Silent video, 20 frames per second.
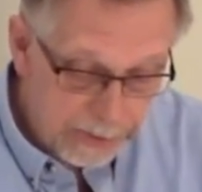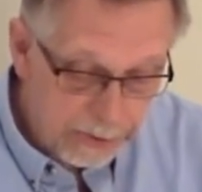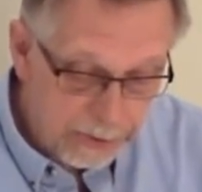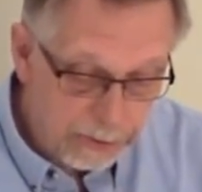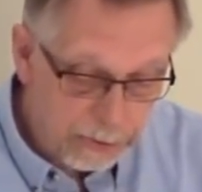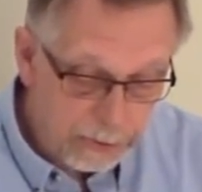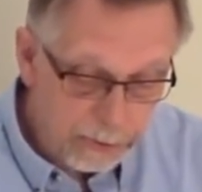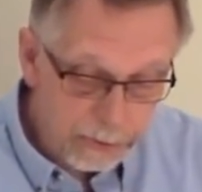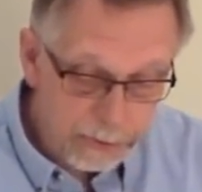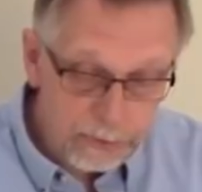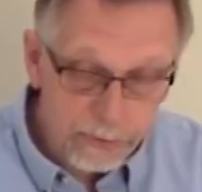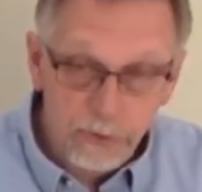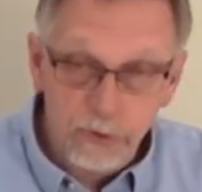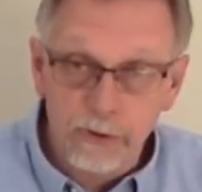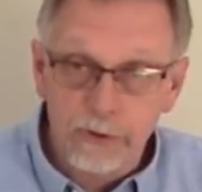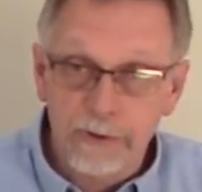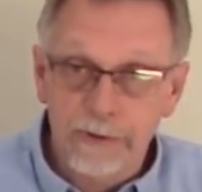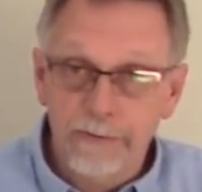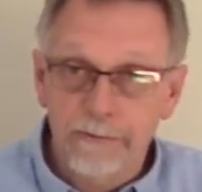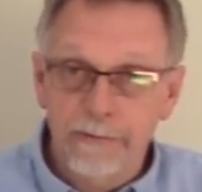to
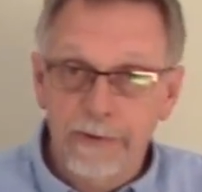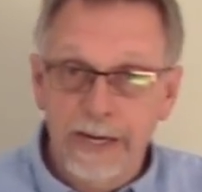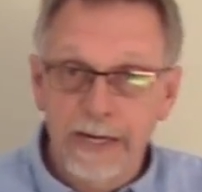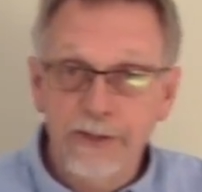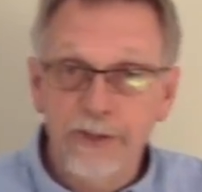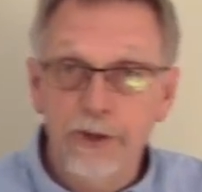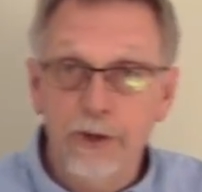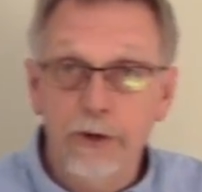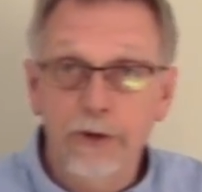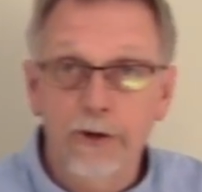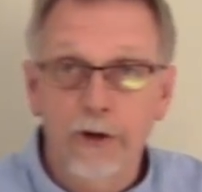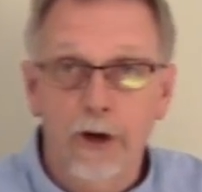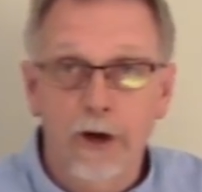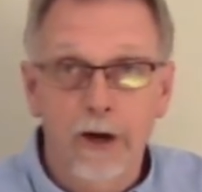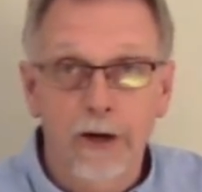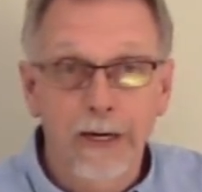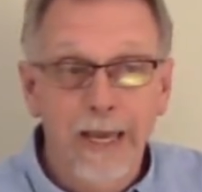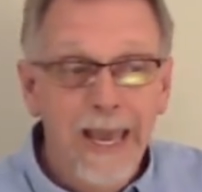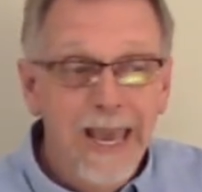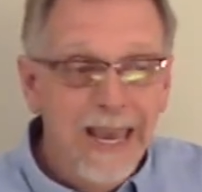get your
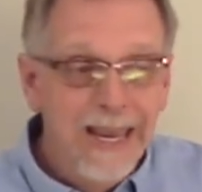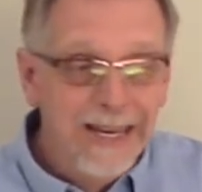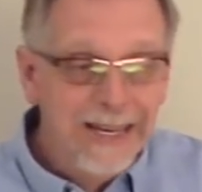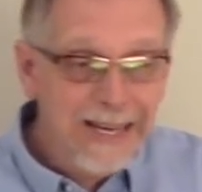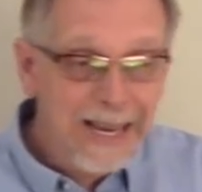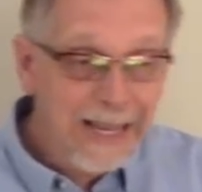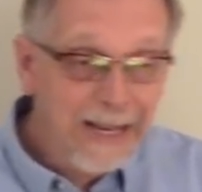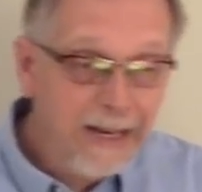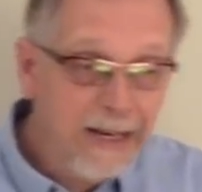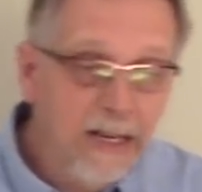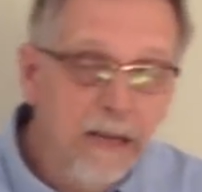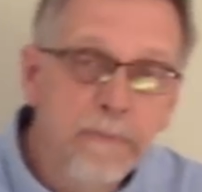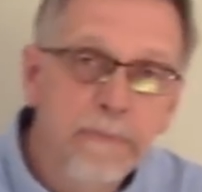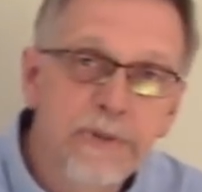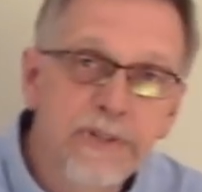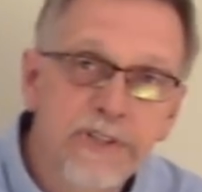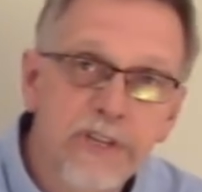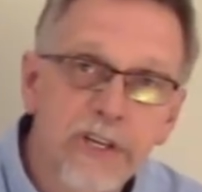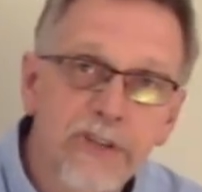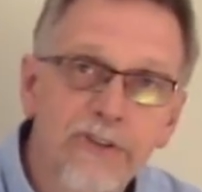dog and get it in
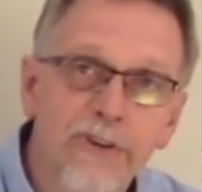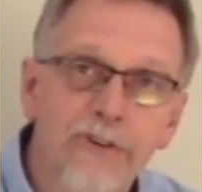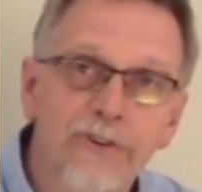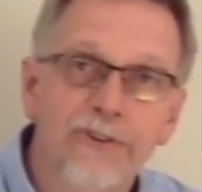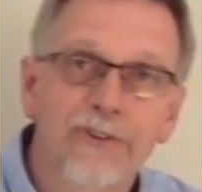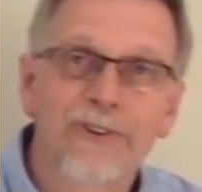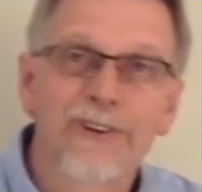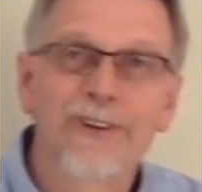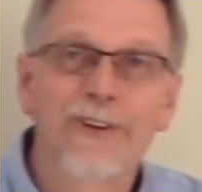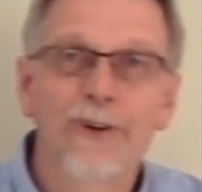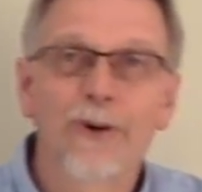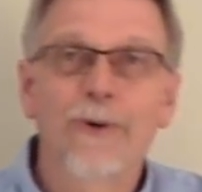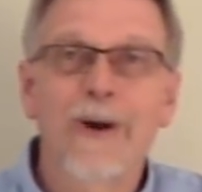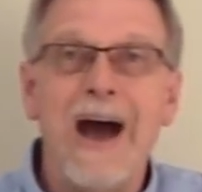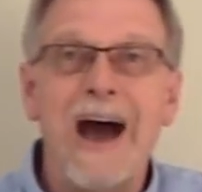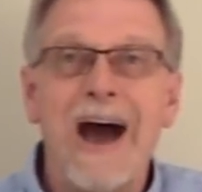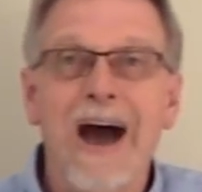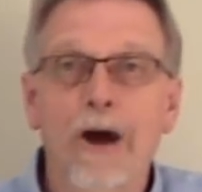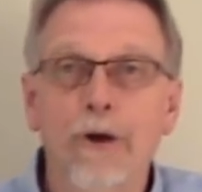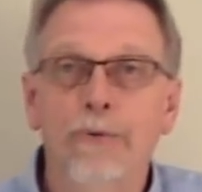position so you know
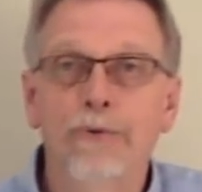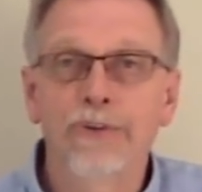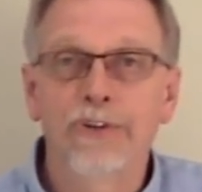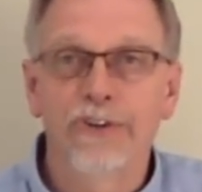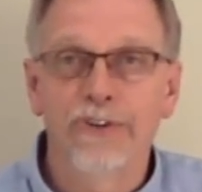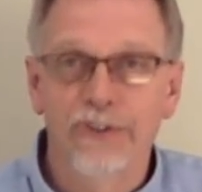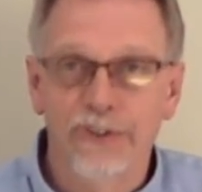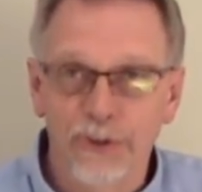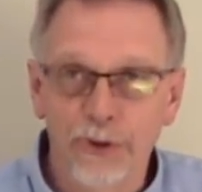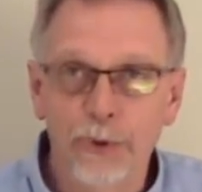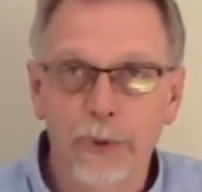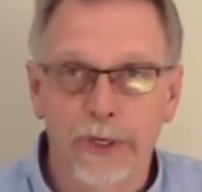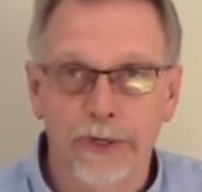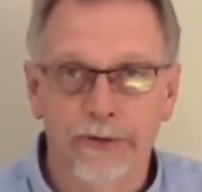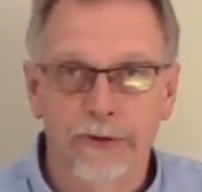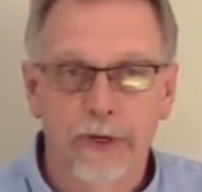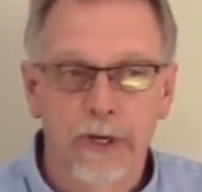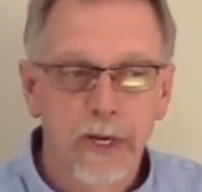how to do it.